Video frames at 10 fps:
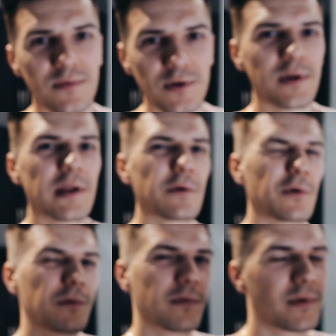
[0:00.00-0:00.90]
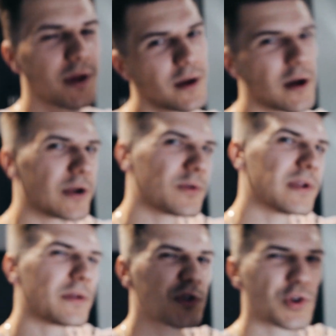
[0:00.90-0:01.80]
I'm doing a
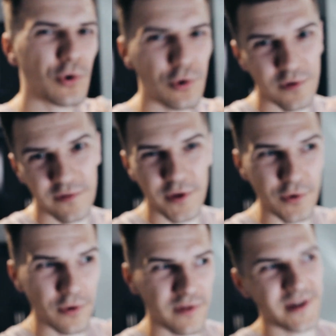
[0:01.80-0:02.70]
little tour of the north of